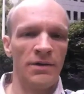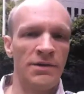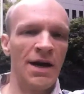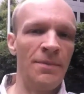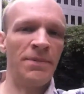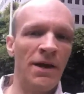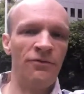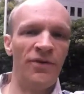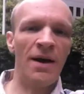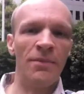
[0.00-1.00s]
Stopped at a
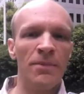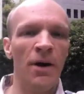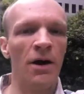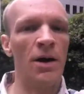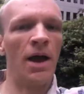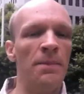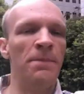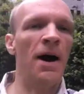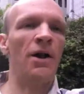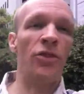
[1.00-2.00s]
Family Mart
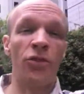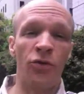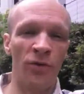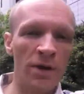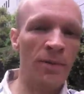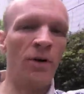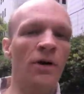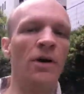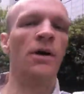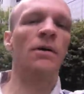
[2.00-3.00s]
and bought 3
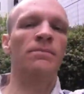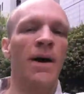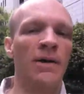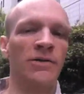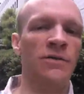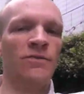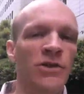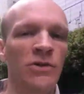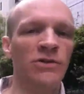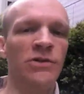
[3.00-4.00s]
more bottles of
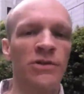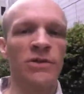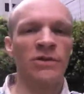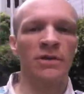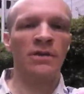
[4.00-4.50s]
juice